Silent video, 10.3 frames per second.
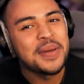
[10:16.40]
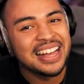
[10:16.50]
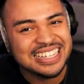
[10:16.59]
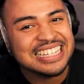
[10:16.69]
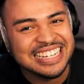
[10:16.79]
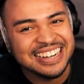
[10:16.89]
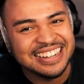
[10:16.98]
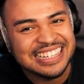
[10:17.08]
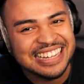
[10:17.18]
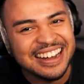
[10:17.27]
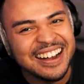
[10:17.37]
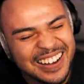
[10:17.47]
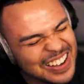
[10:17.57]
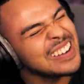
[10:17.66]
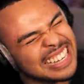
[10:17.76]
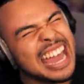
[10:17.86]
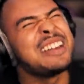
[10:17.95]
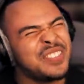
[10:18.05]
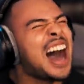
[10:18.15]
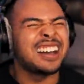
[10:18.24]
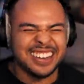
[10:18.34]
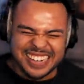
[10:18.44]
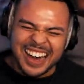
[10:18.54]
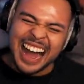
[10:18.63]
Best Jeanist, huh? Okay, Bakugo,